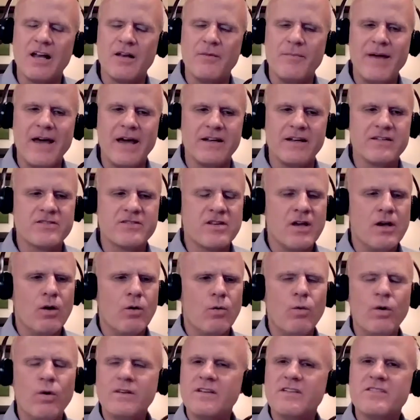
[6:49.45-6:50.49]
about is
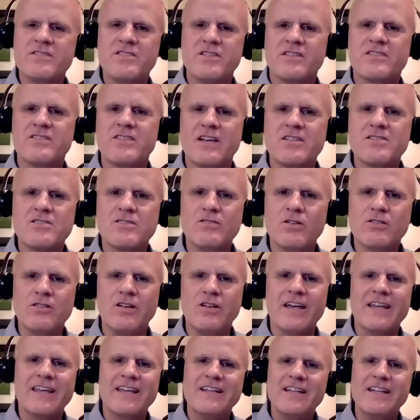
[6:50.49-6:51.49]
what does success look like?